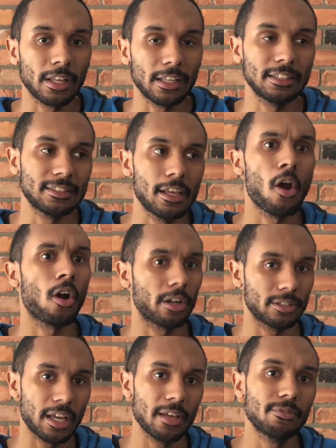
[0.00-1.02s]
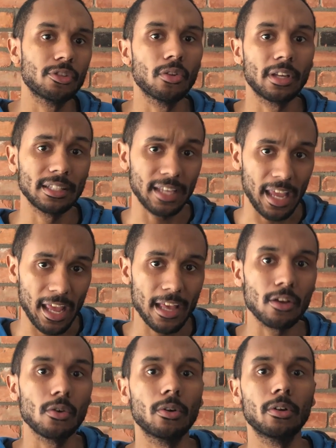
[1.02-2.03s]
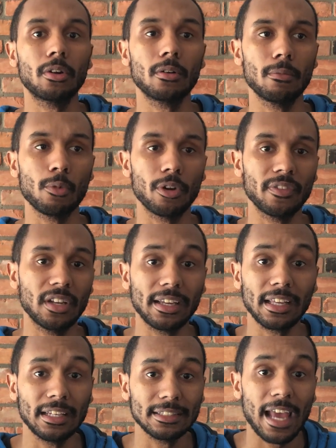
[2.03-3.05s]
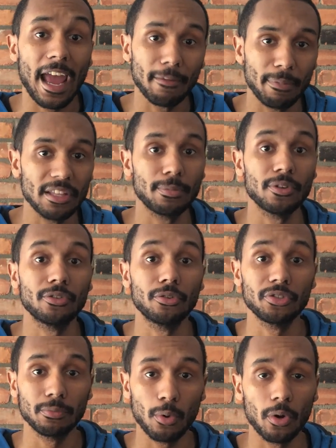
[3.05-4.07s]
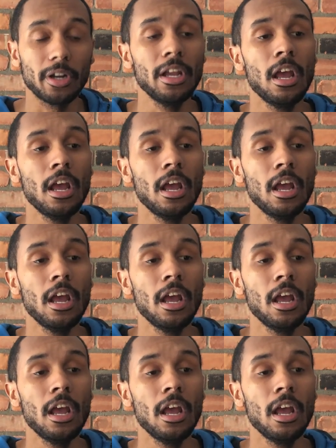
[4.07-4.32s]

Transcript: like let's say archetypes, so like a tank or more of an attack-based person or support.